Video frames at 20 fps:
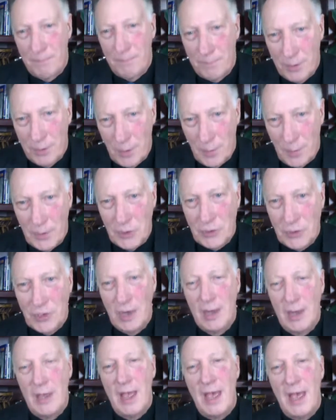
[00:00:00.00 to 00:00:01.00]
purpose
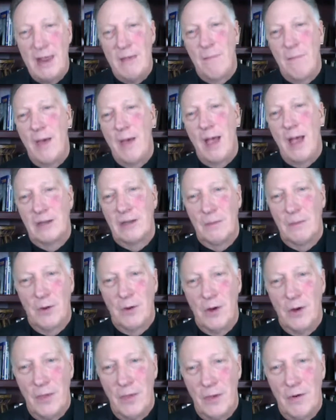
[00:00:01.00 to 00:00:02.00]
and impact
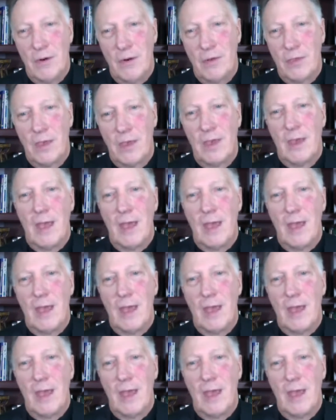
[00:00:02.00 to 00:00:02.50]
upon the earth,